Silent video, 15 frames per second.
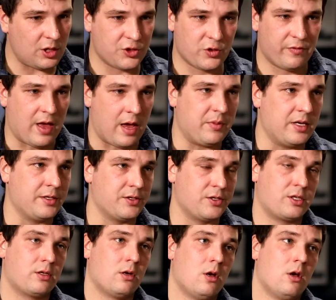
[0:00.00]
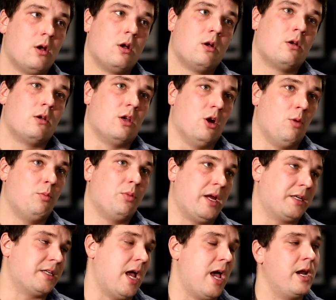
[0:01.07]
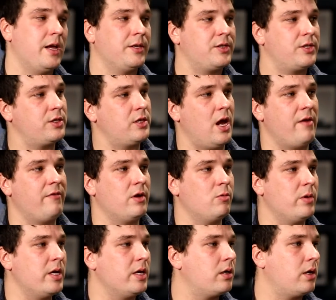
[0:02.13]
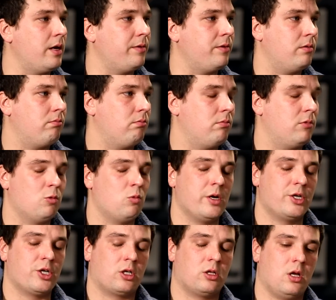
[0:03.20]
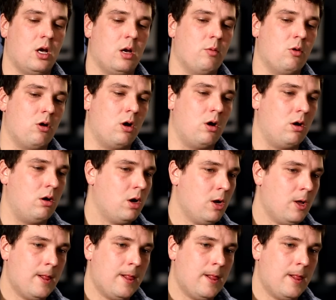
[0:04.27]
So if that means, playing tennis every week at the winter club or